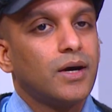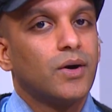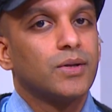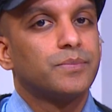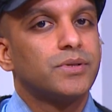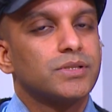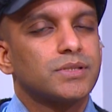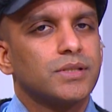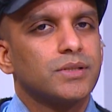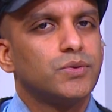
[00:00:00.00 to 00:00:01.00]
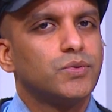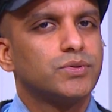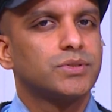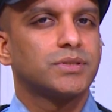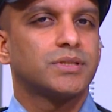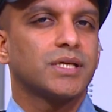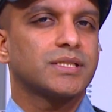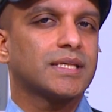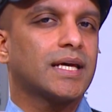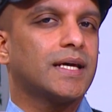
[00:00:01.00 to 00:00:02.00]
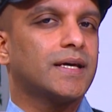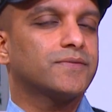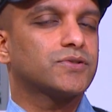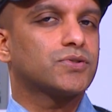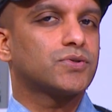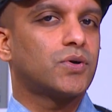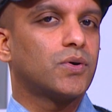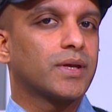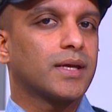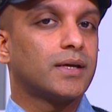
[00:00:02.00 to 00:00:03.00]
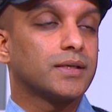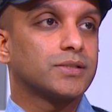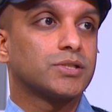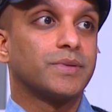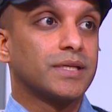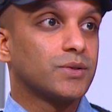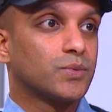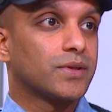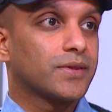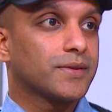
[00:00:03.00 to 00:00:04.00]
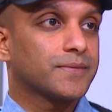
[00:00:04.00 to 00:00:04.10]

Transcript: on a person who doesn't have strong character to begin with.